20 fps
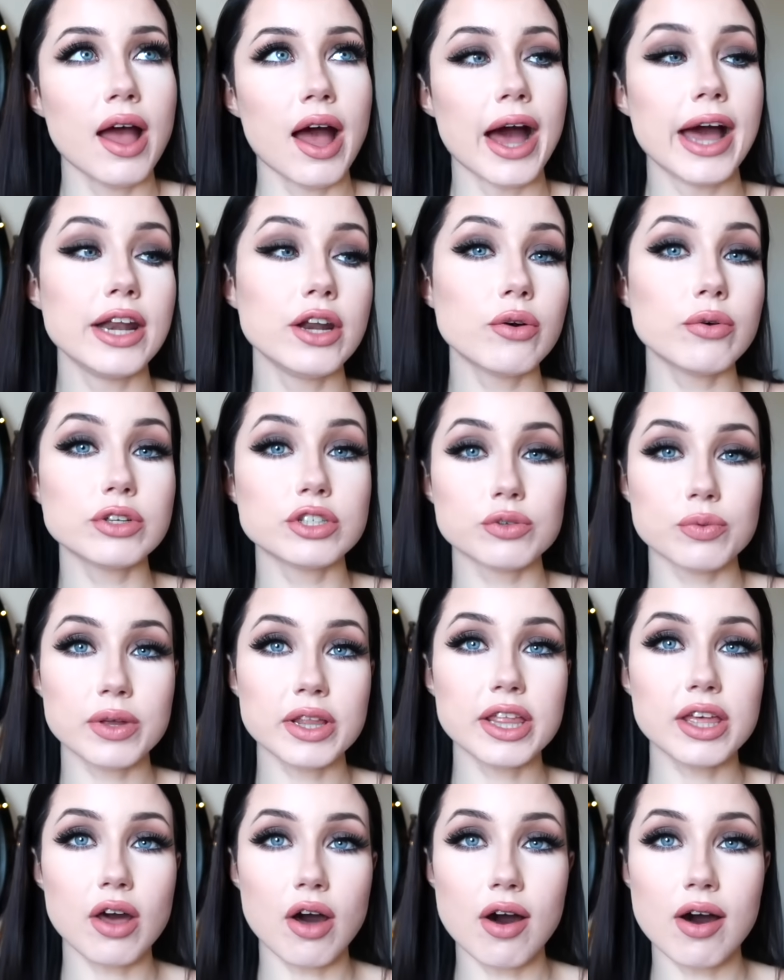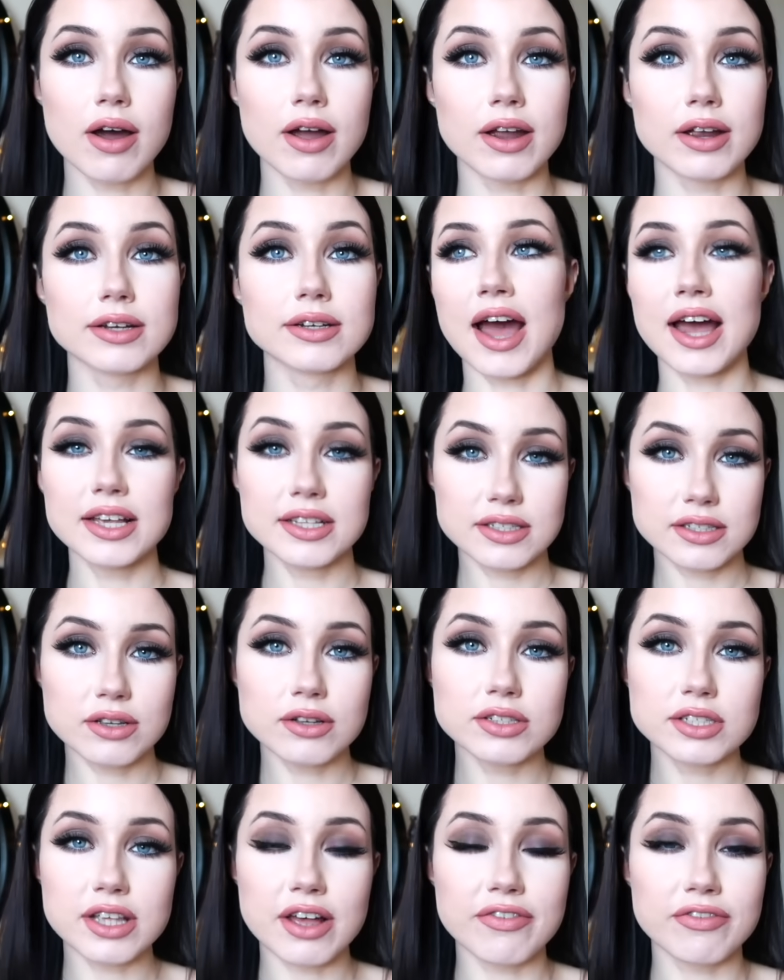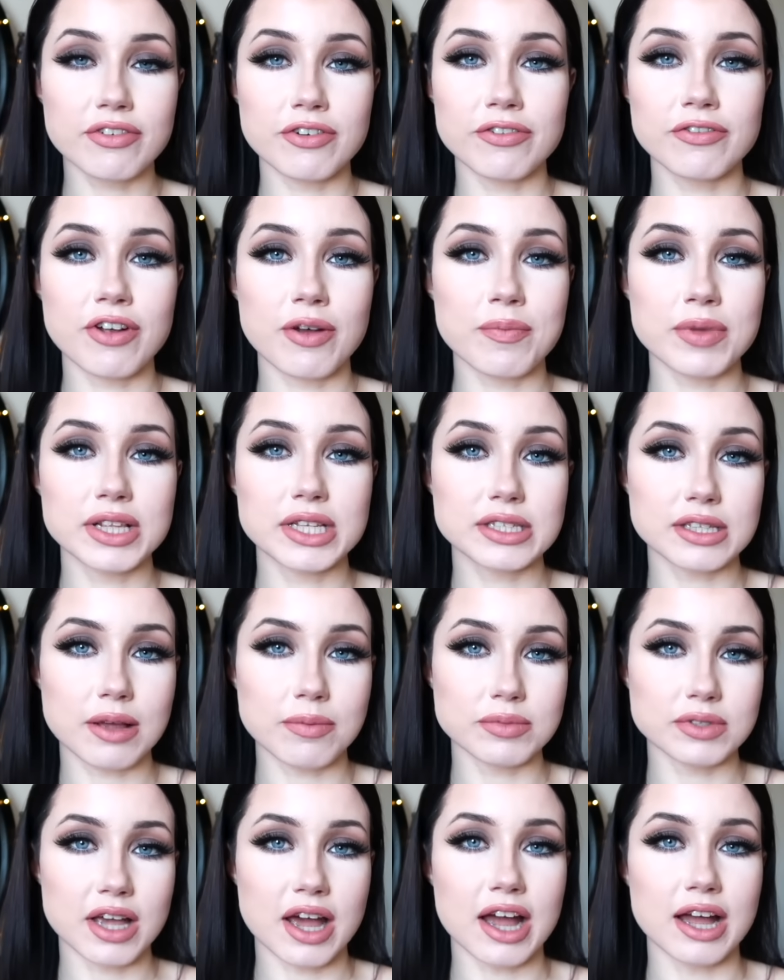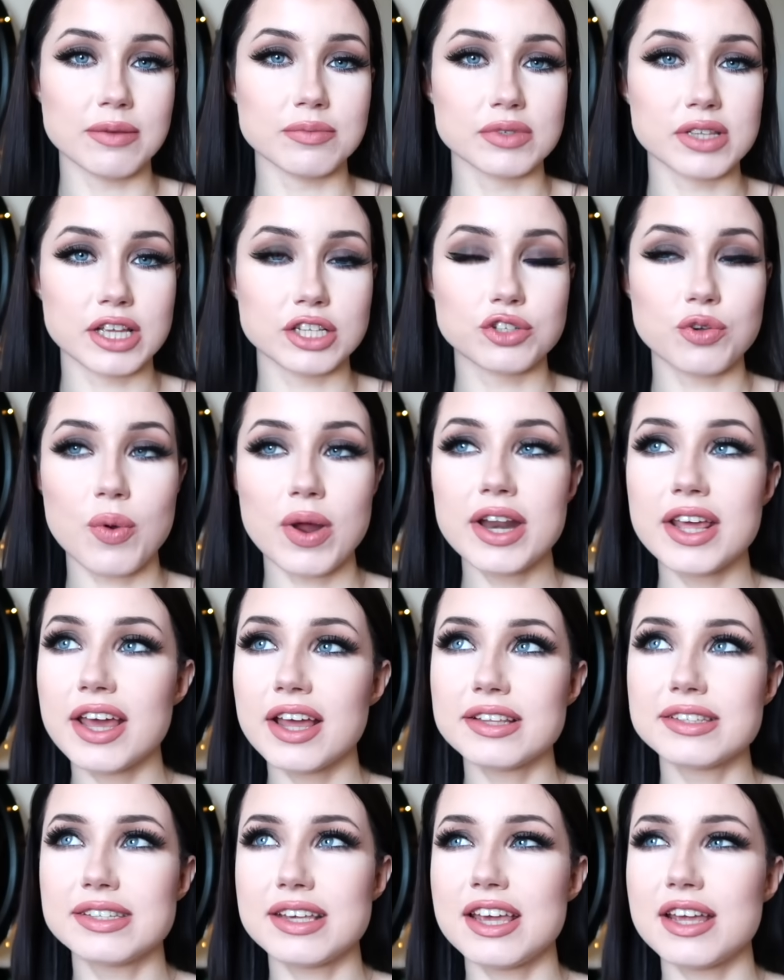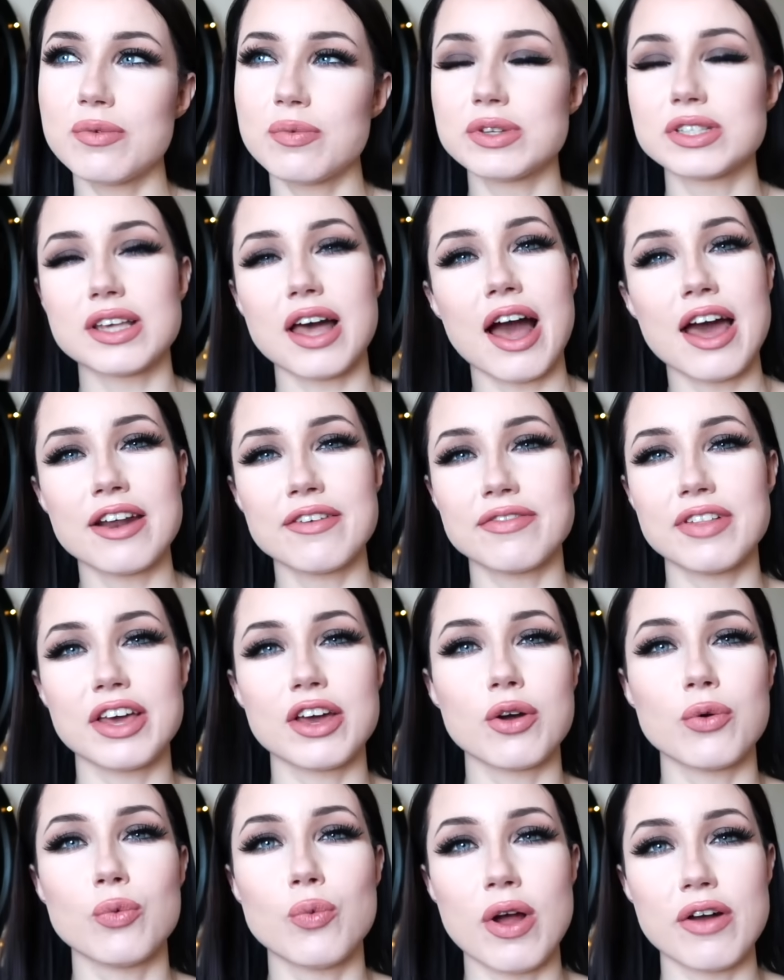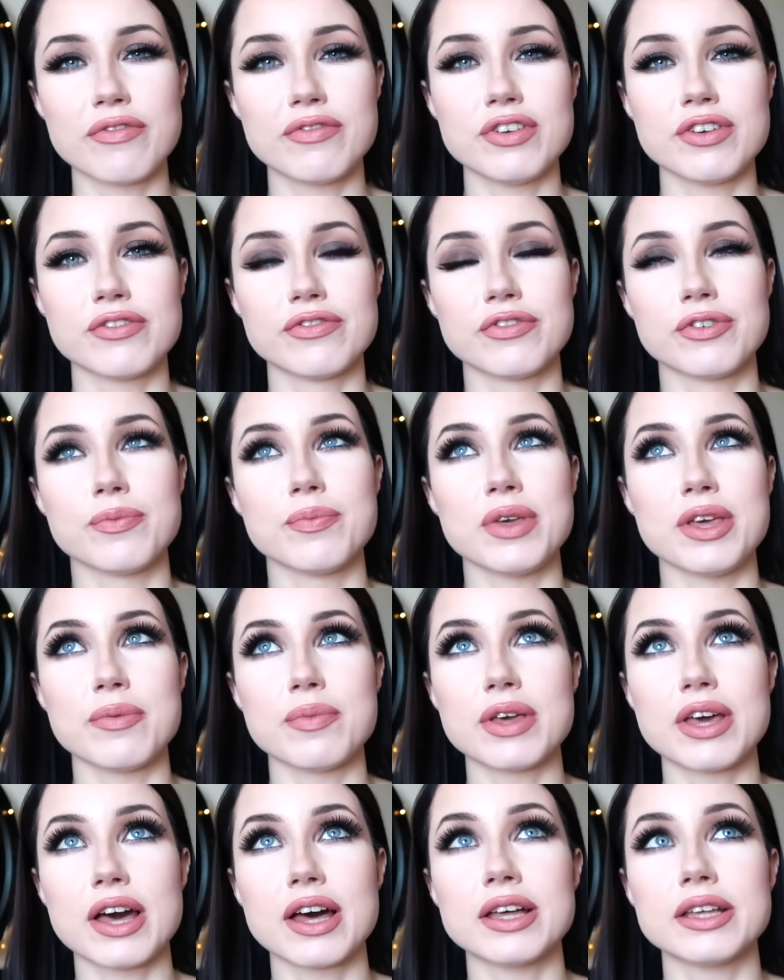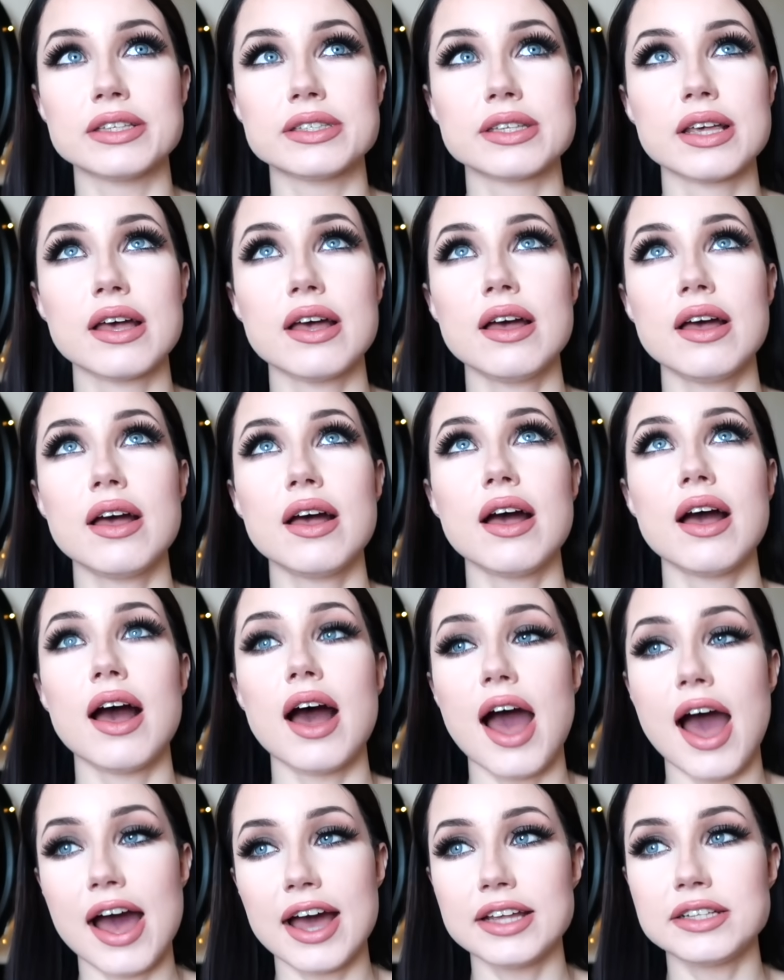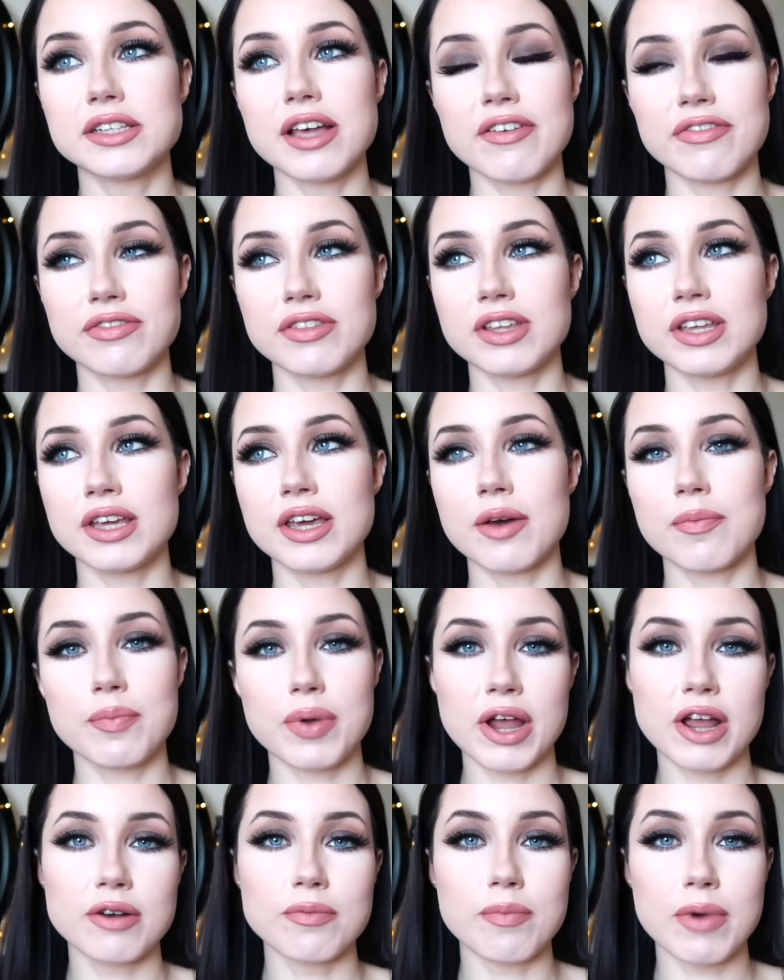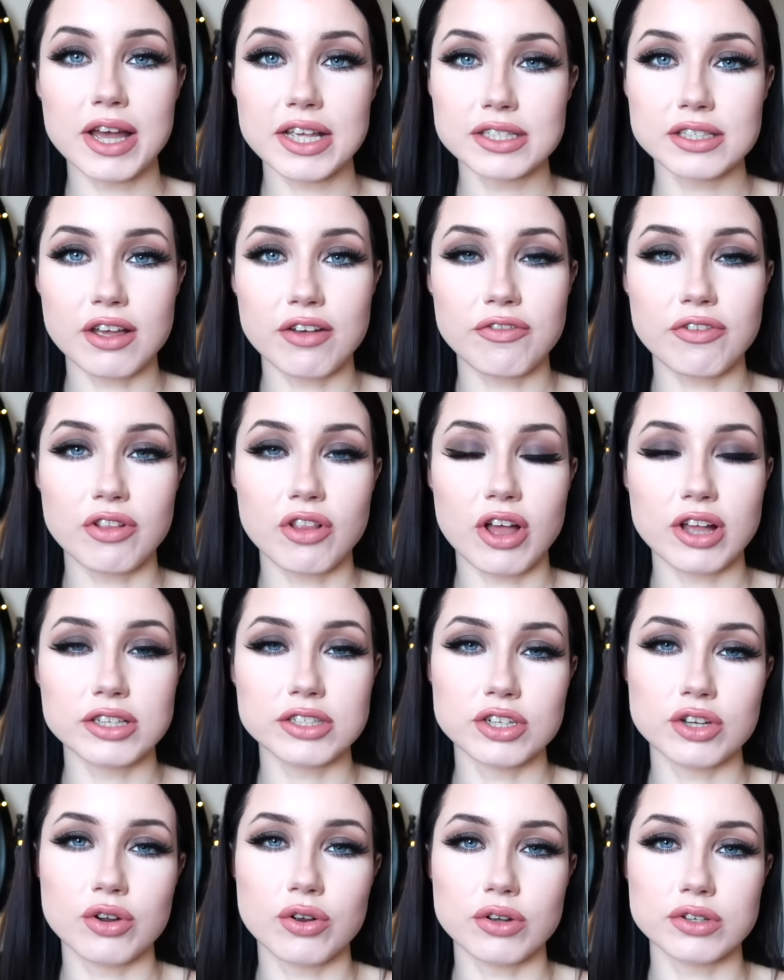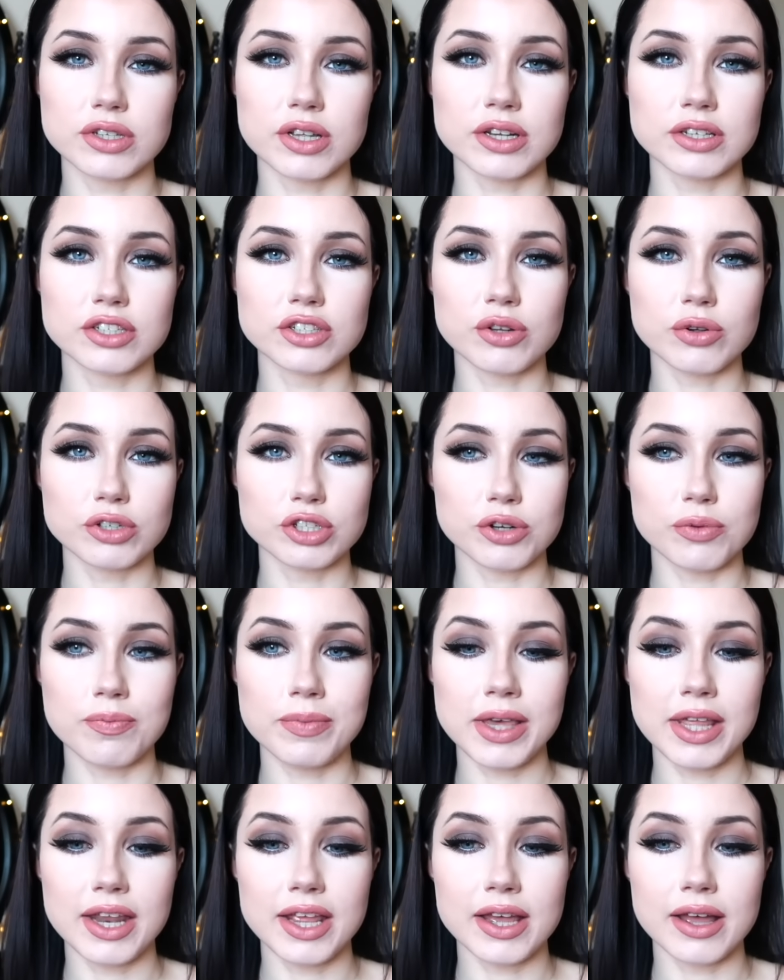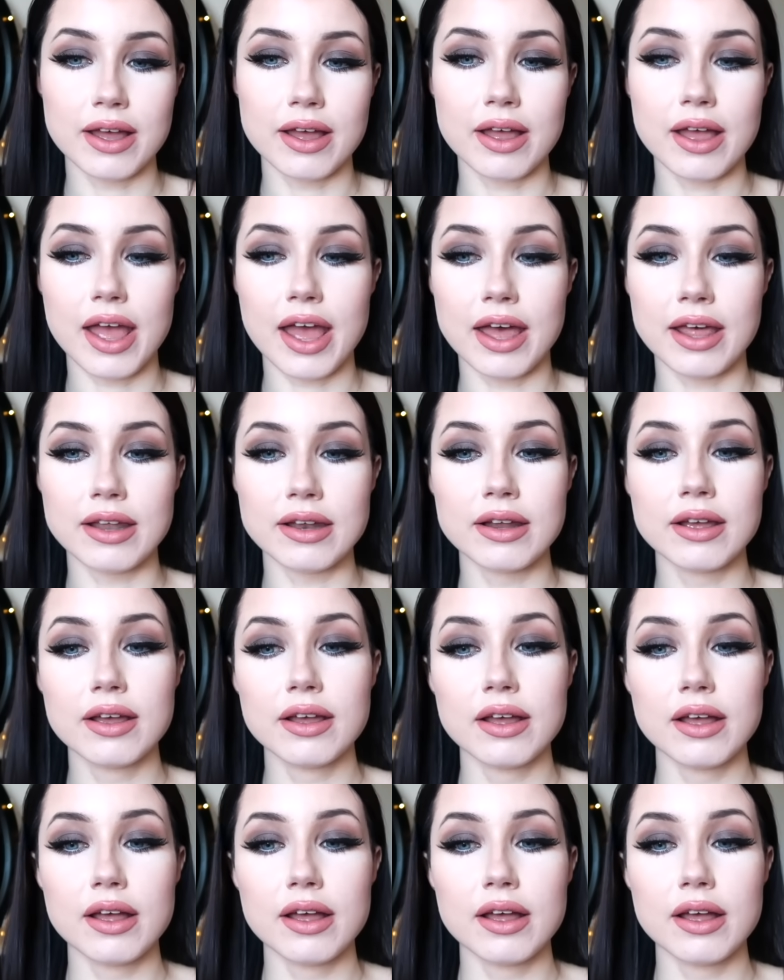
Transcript: I know it's really hard. I still suffer from it sometimes. Like 2018 was kind of like a rough year for me because I definitely compared myself a lot to girls on social media, and